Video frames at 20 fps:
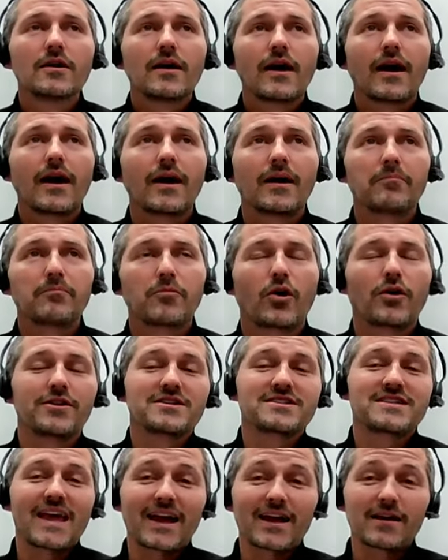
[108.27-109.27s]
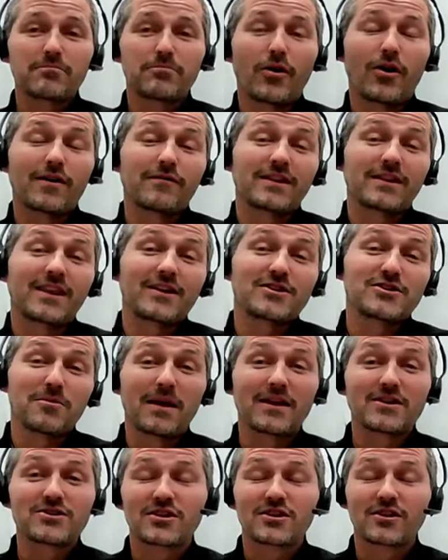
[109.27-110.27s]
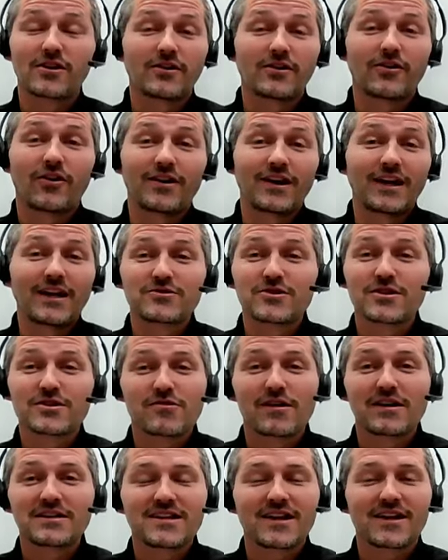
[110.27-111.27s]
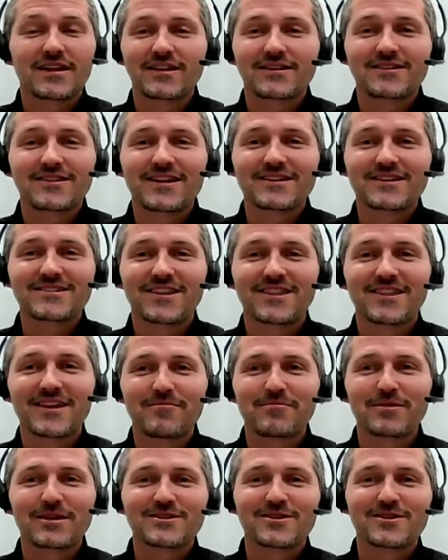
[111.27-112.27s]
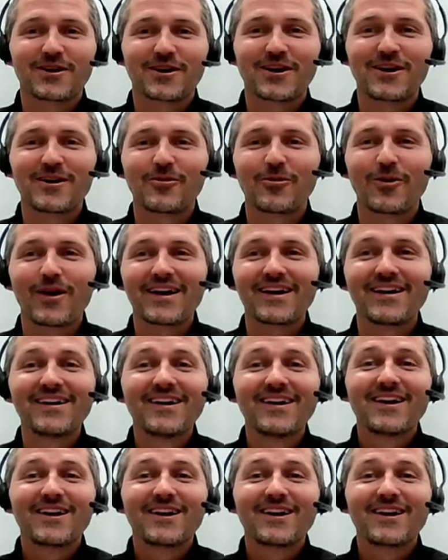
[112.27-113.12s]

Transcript: On the second part of it that you mentioned on interest rates, that's a theme that's not going to